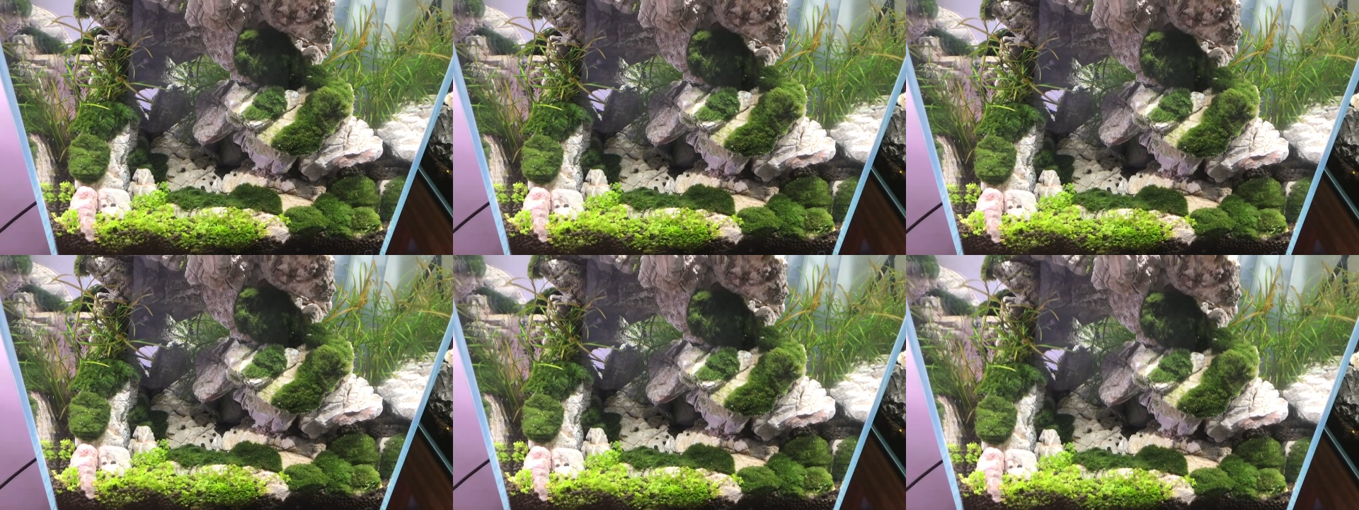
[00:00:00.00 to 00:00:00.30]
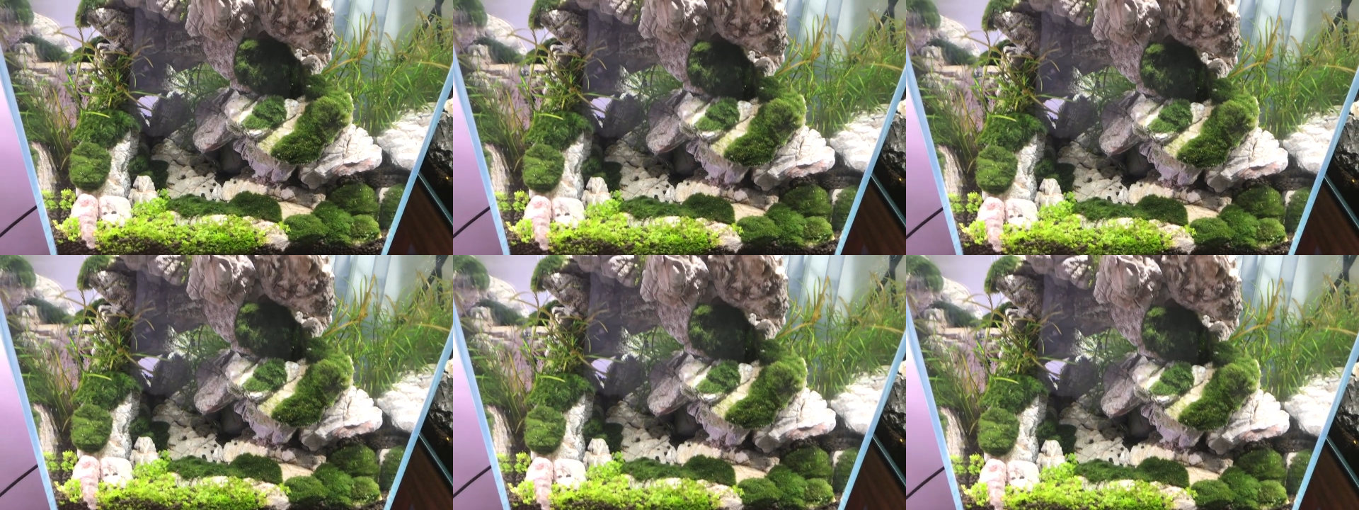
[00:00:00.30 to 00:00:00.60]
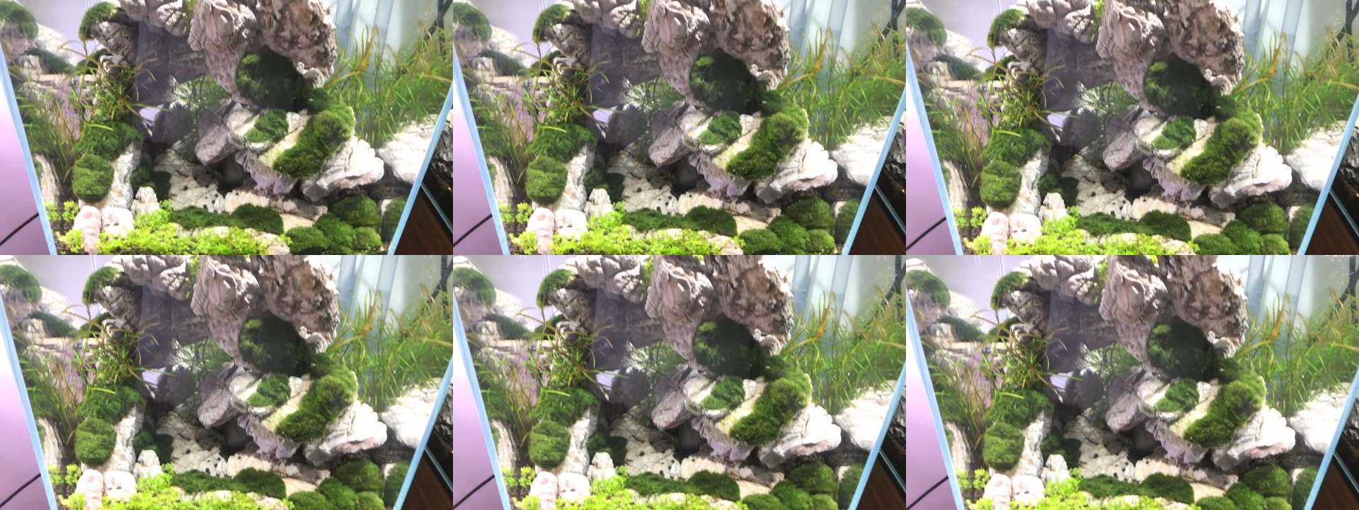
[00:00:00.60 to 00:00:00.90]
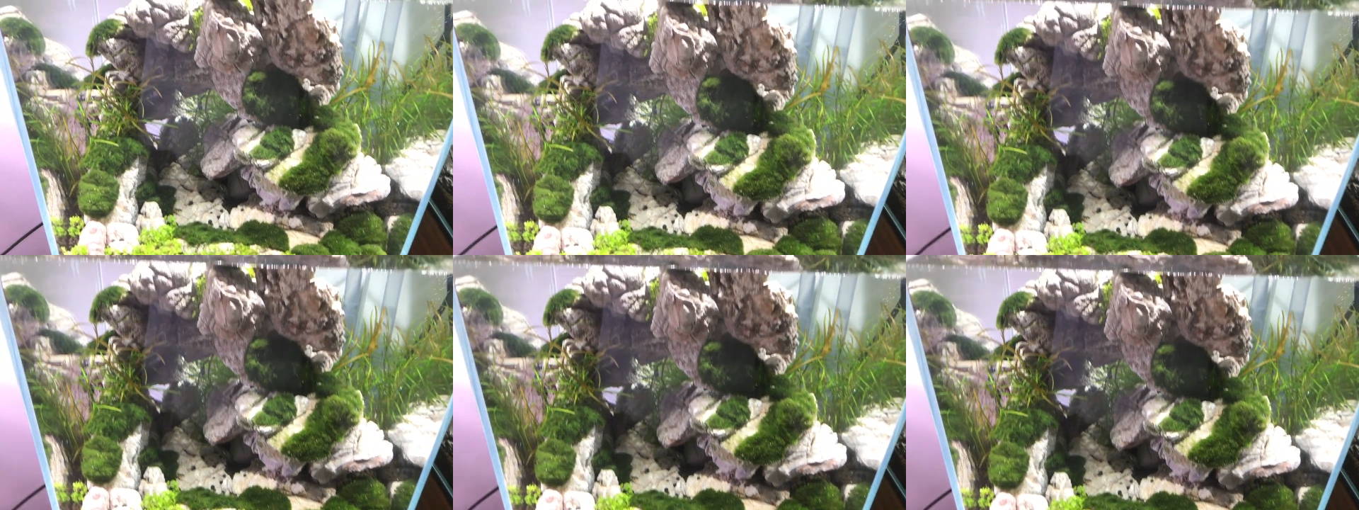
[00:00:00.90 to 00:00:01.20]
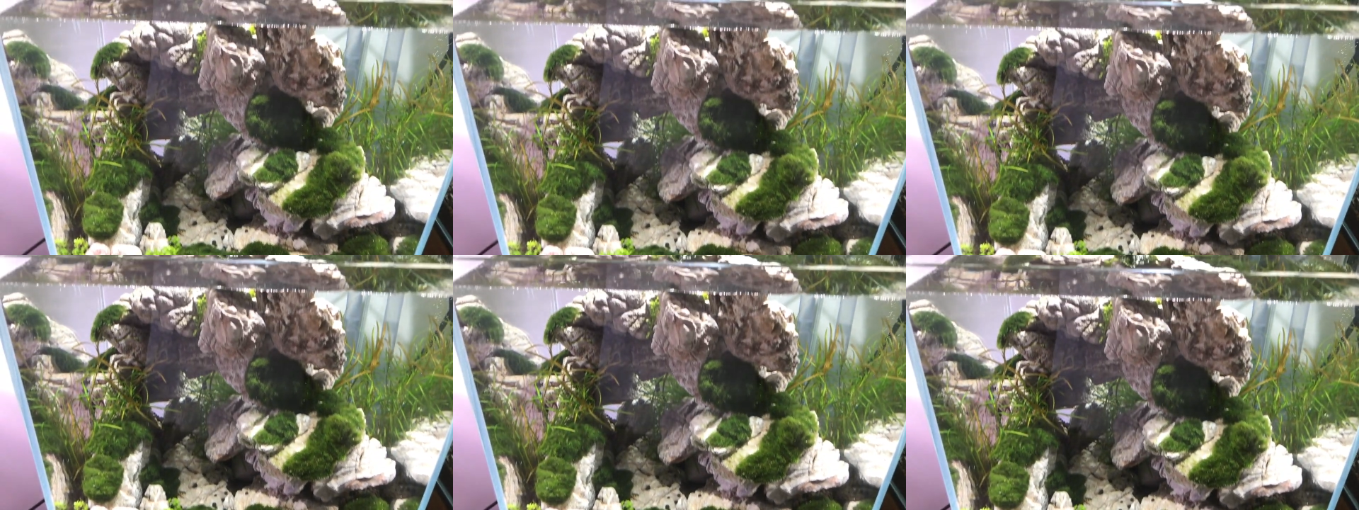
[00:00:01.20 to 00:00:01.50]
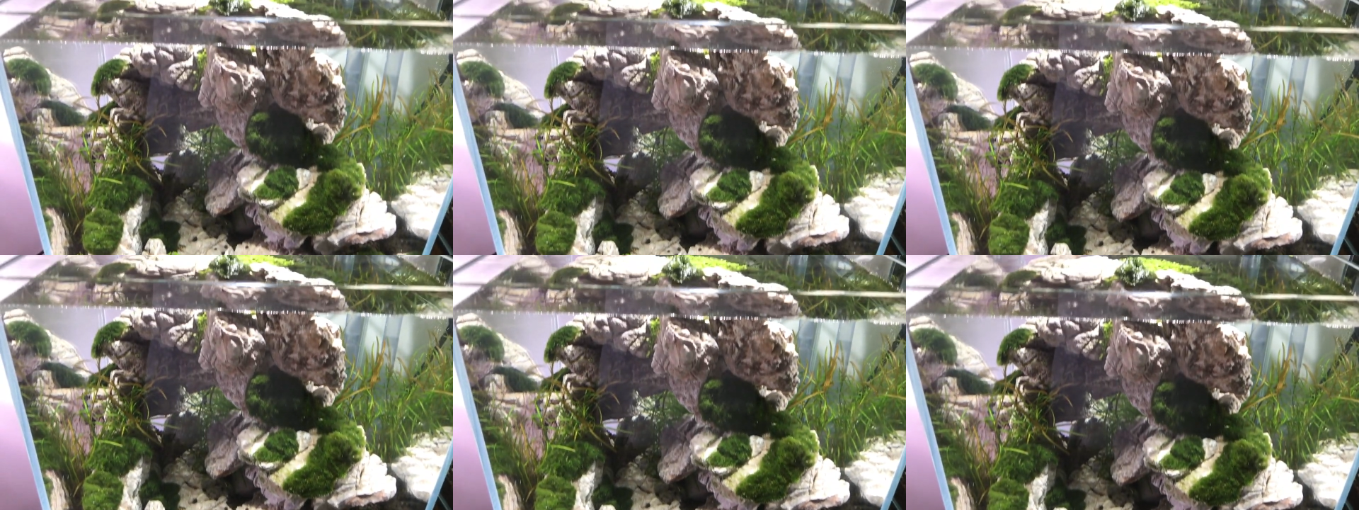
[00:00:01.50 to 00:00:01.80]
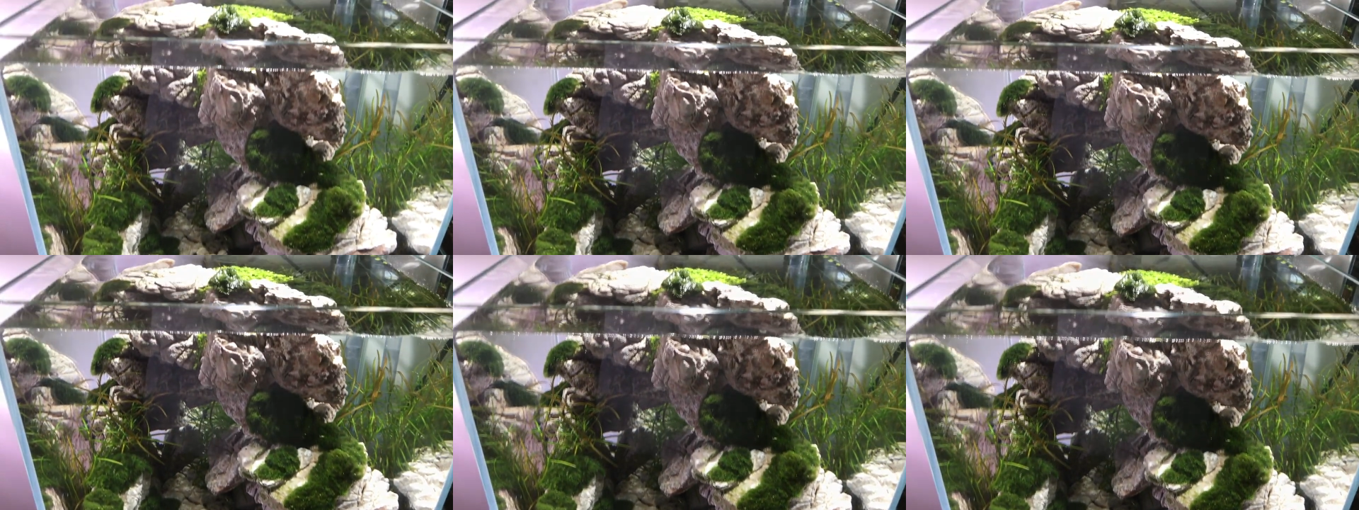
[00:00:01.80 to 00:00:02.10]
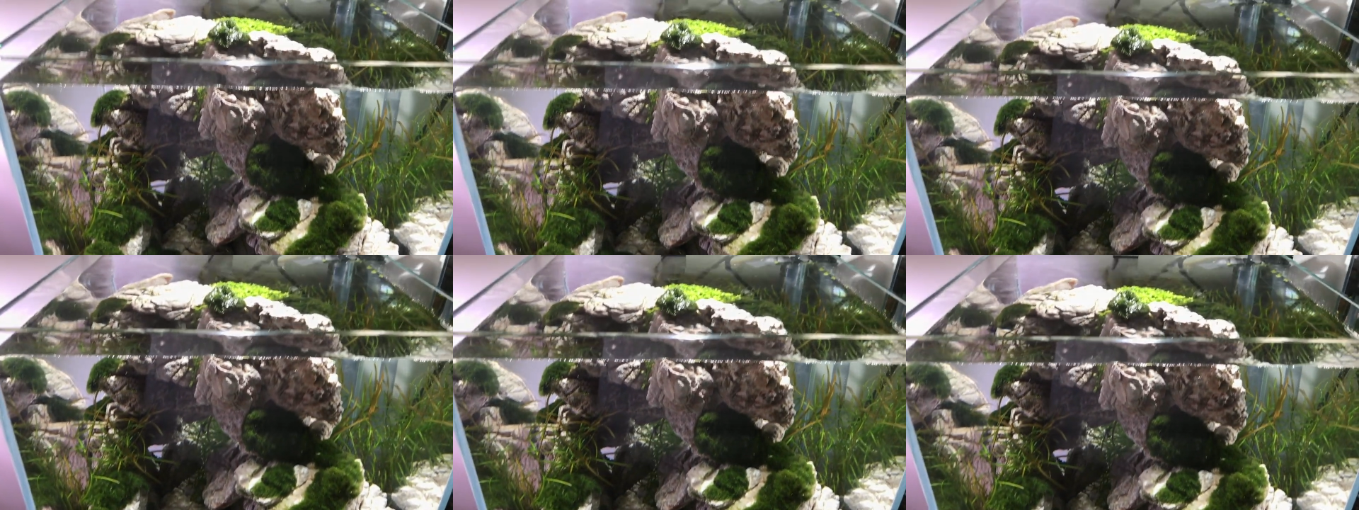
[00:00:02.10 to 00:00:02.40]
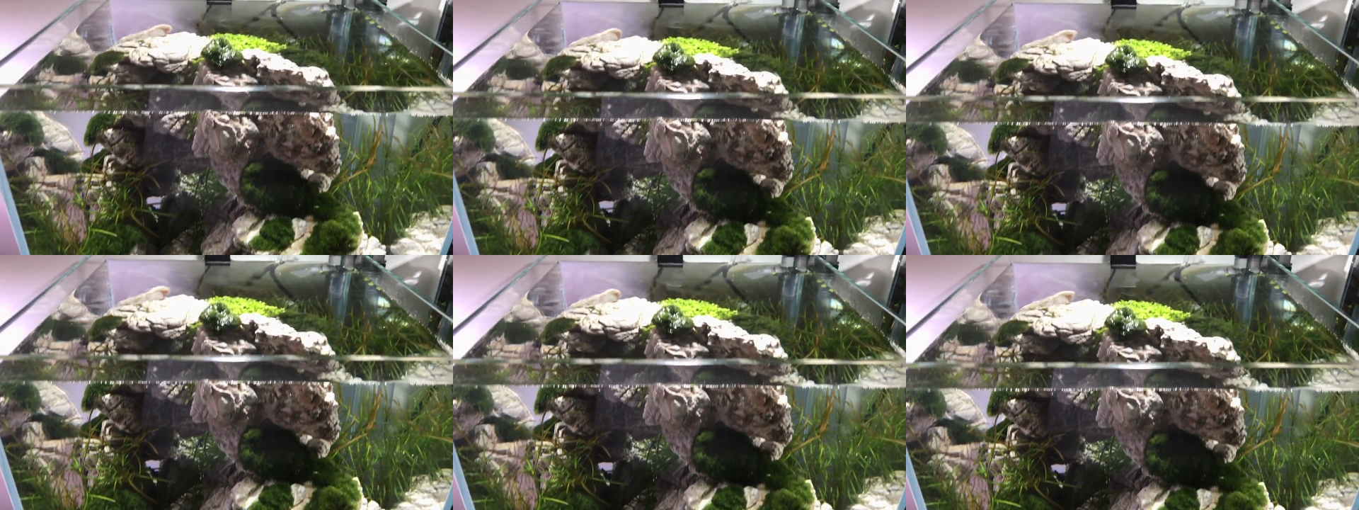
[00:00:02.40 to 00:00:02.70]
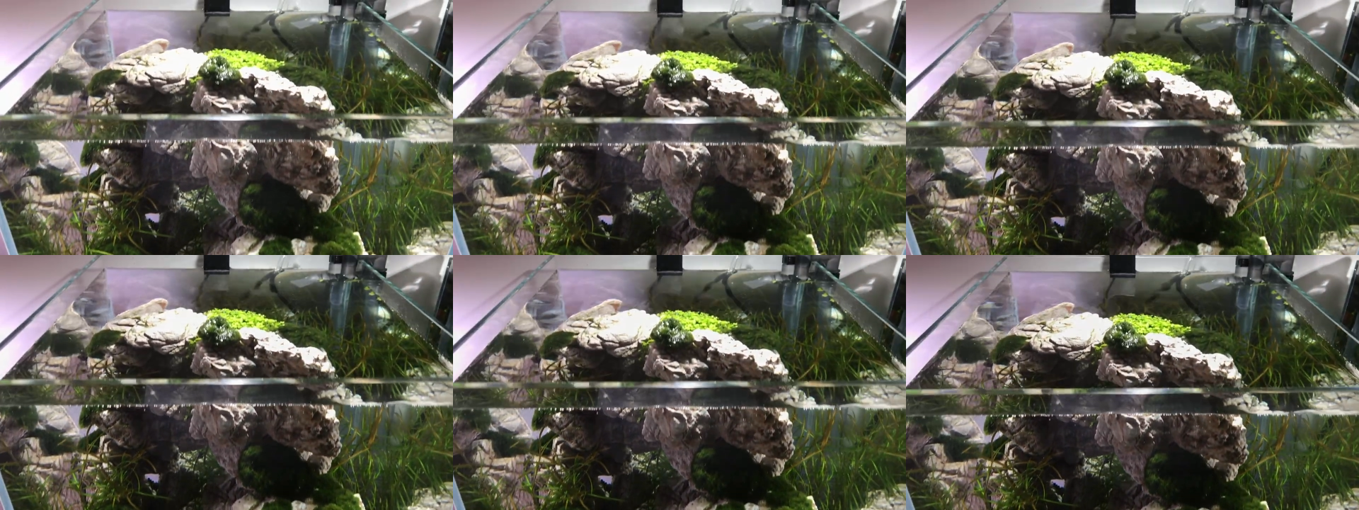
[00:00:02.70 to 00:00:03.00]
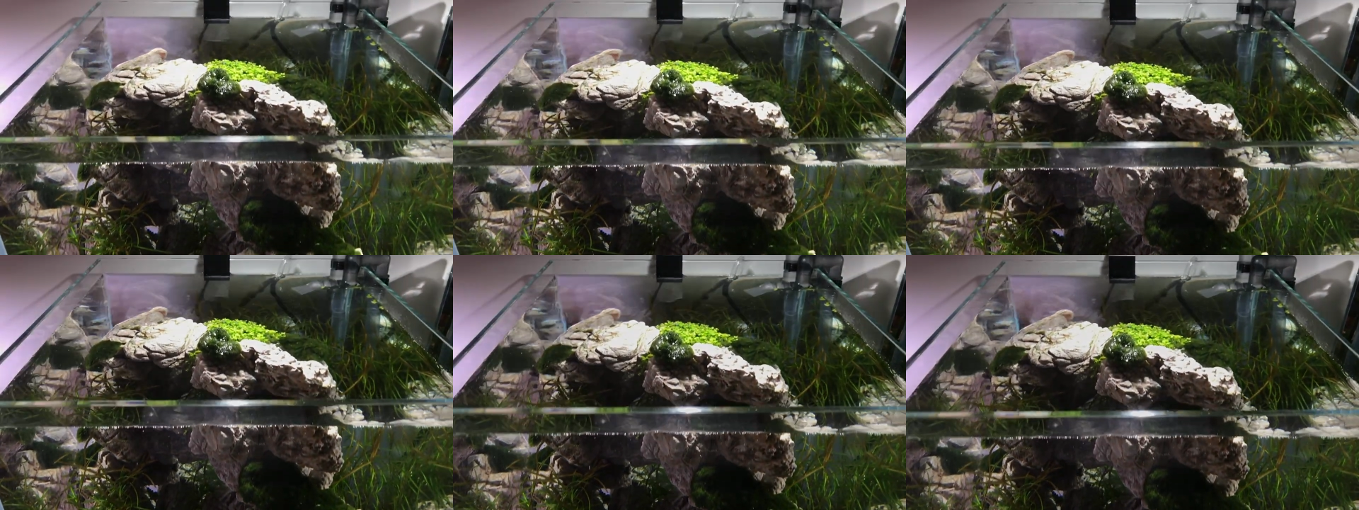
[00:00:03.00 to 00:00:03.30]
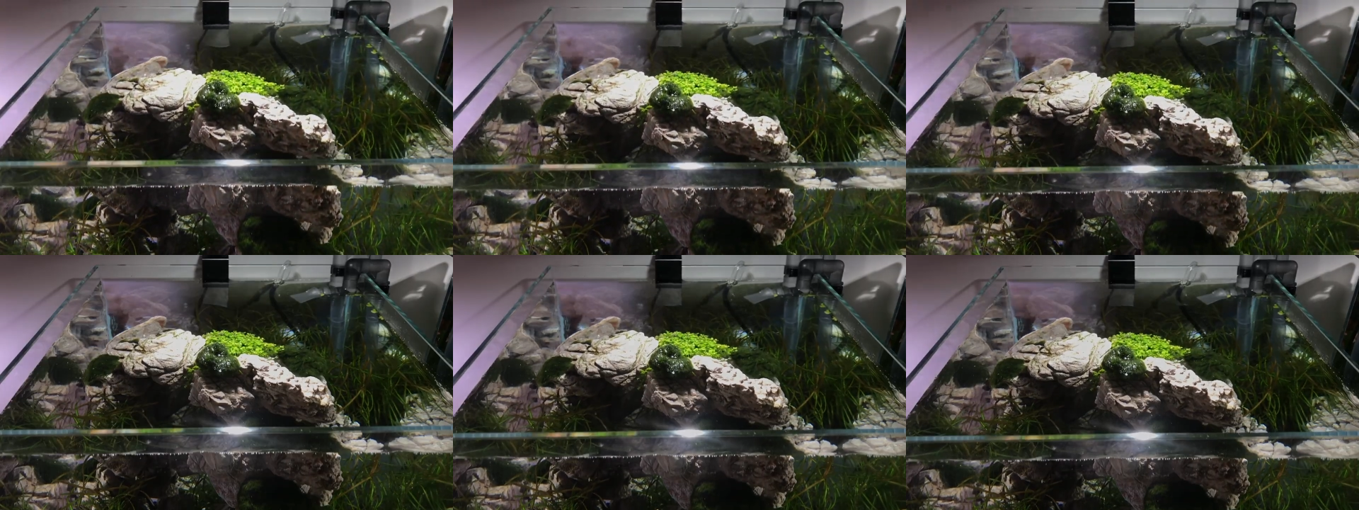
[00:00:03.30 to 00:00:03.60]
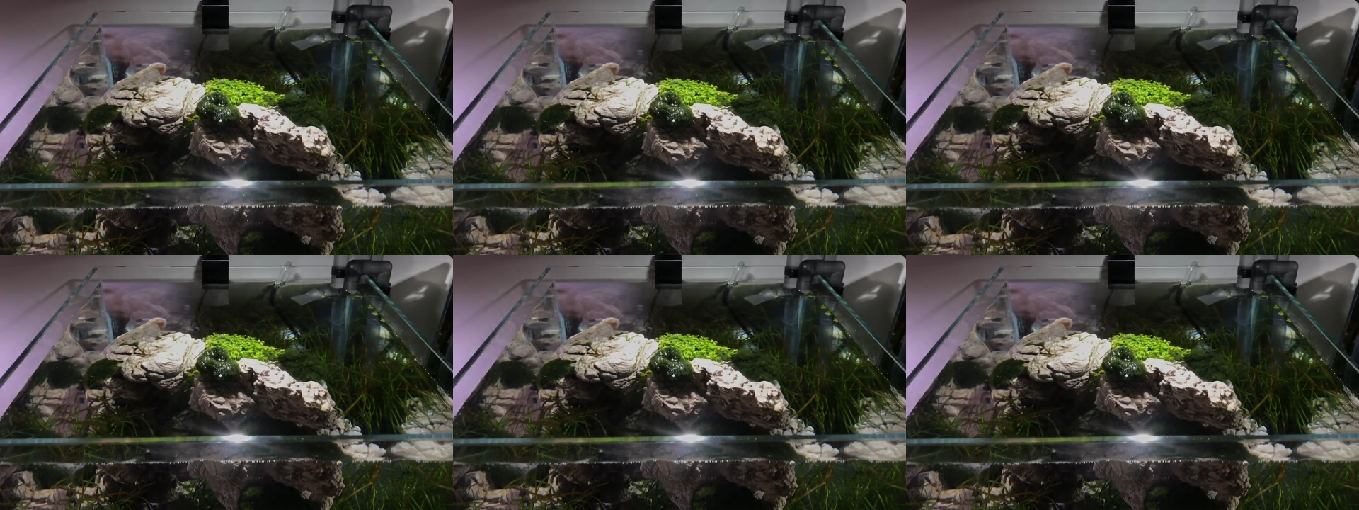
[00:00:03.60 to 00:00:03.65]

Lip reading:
(no speaker visible)